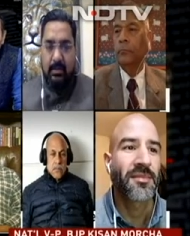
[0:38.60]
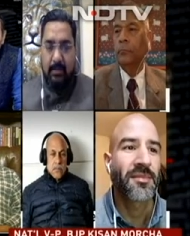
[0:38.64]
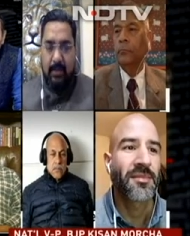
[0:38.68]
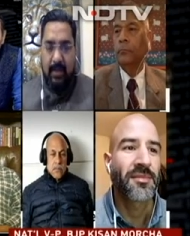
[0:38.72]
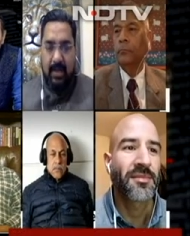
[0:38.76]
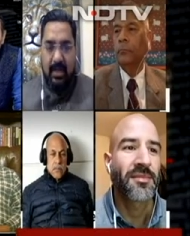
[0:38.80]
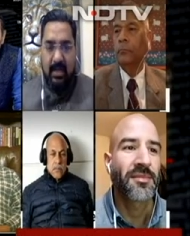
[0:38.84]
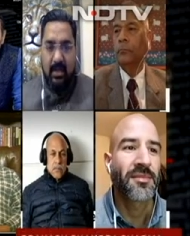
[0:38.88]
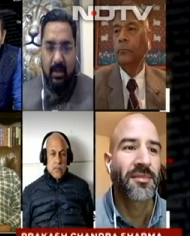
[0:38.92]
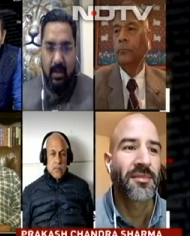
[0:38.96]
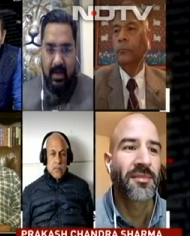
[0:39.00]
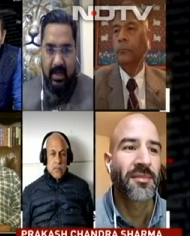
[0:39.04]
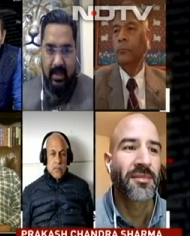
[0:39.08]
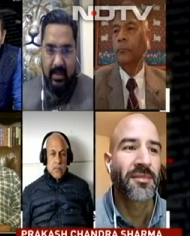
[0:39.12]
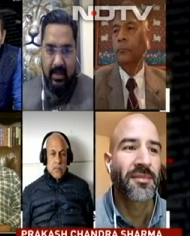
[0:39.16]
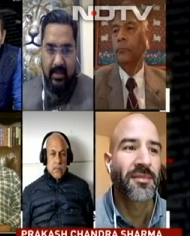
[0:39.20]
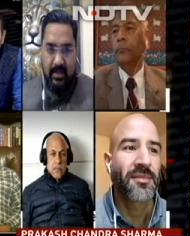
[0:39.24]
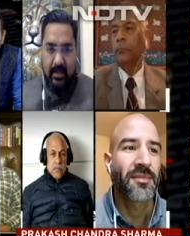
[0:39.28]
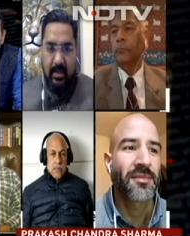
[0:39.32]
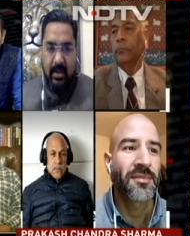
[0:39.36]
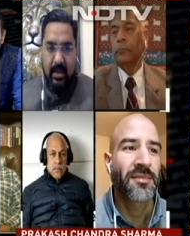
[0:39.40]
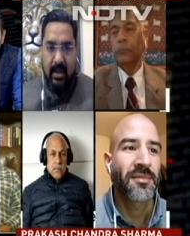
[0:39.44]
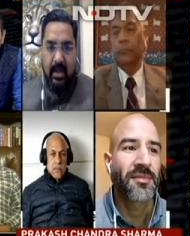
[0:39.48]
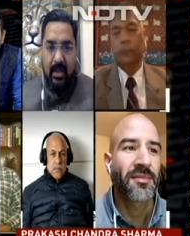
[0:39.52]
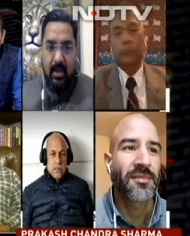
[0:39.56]
Speaker 1: paranoid.
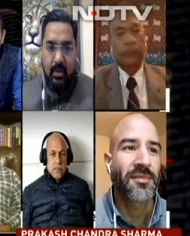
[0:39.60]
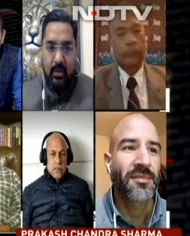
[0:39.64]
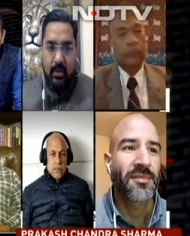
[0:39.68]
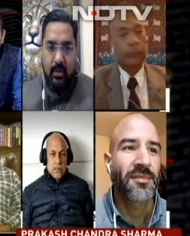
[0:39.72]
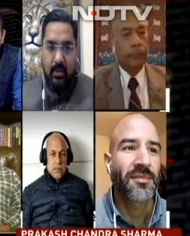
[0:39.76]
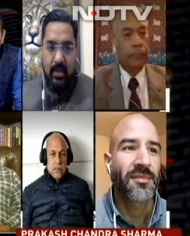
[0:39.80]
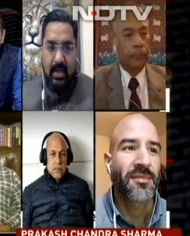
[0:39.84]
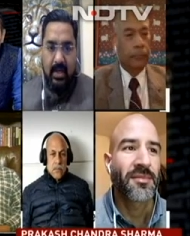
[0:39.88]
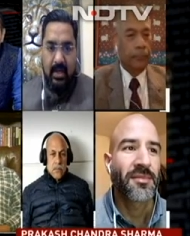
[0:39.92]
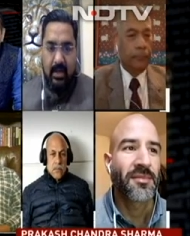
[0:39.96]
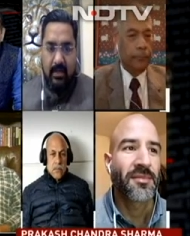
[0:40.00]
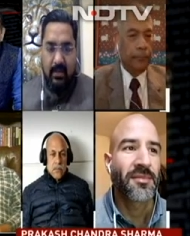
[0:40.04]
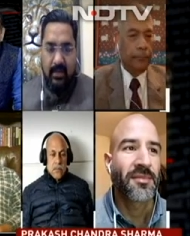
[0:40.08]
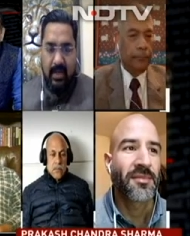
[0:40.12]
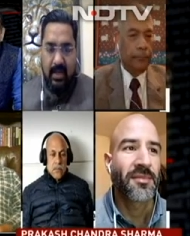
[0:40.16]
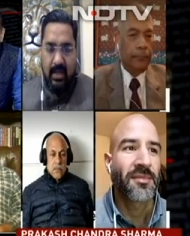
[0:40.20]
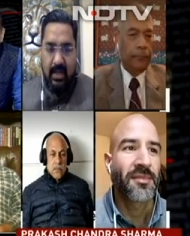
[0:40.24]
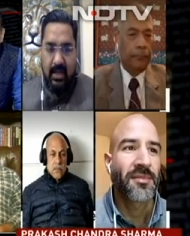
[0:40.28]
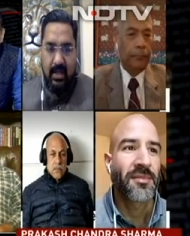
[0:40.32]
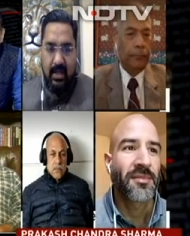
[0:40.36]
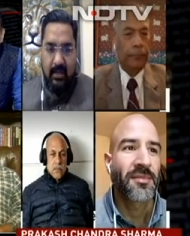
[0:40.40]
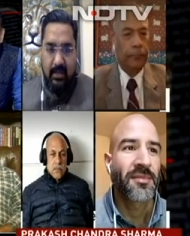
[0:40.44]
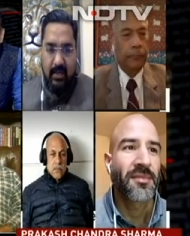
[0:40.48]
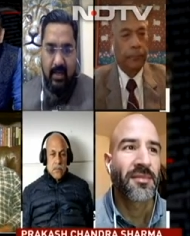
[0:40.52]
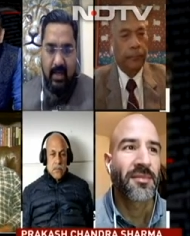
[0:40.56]
We
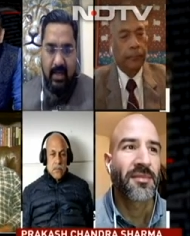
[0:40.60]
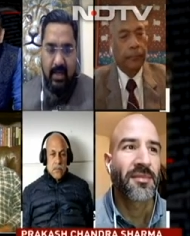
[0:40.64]
paranoid. Are very,